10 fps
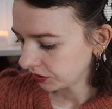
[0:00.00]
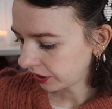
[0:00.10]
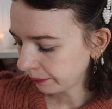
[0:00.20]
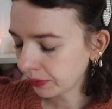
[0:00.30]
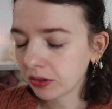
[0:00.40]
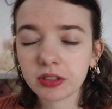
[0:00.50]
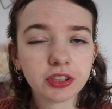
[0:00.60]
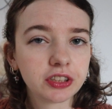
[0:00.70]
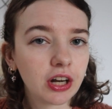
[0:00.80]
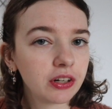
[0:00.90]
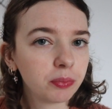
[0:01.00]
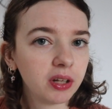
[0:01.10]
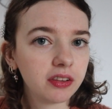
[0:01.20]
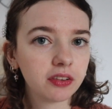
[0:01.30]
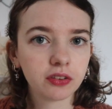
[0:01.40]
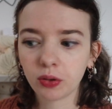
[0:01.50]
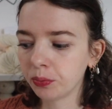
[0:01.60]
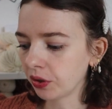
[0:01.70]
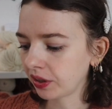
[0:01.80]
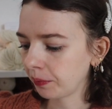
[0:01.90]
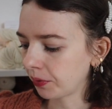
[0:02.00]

So I'm going to start with the work in